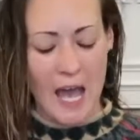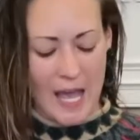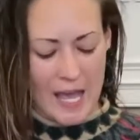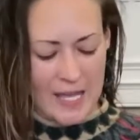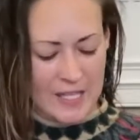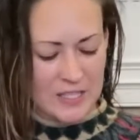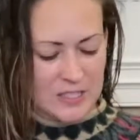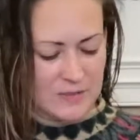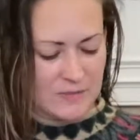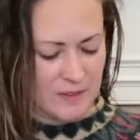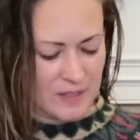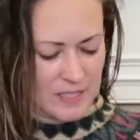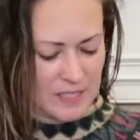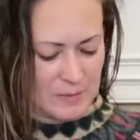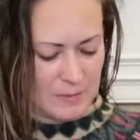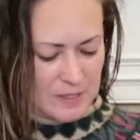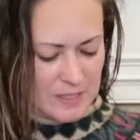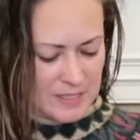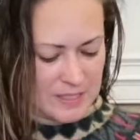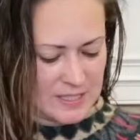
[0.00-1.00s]
It's funny
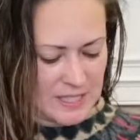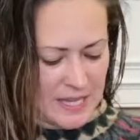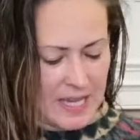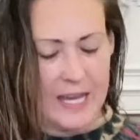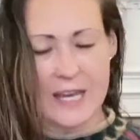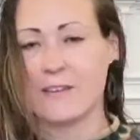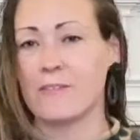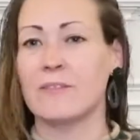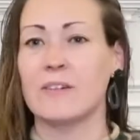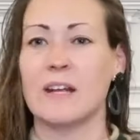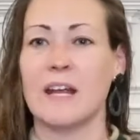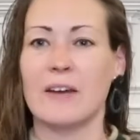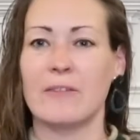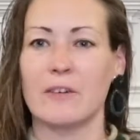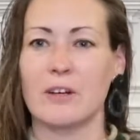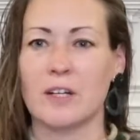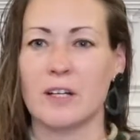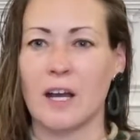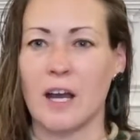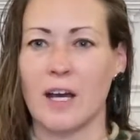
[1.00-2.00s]
because I've
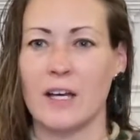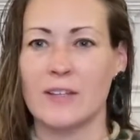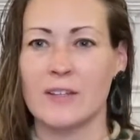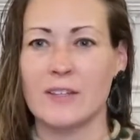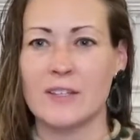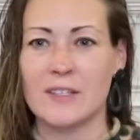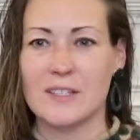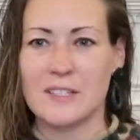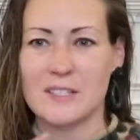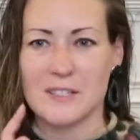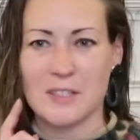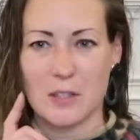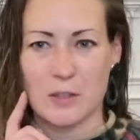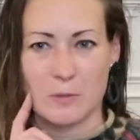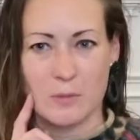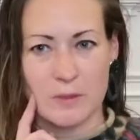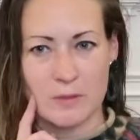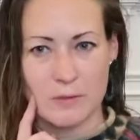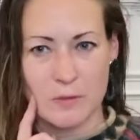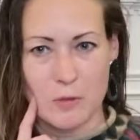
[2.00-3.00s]
never gotten this note
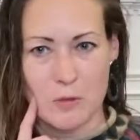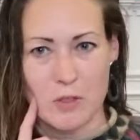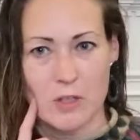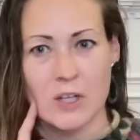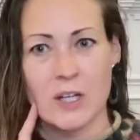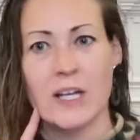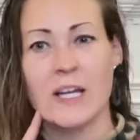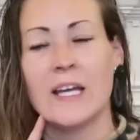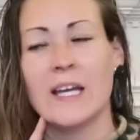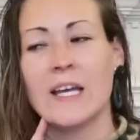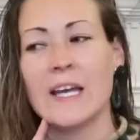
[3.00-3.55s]
before,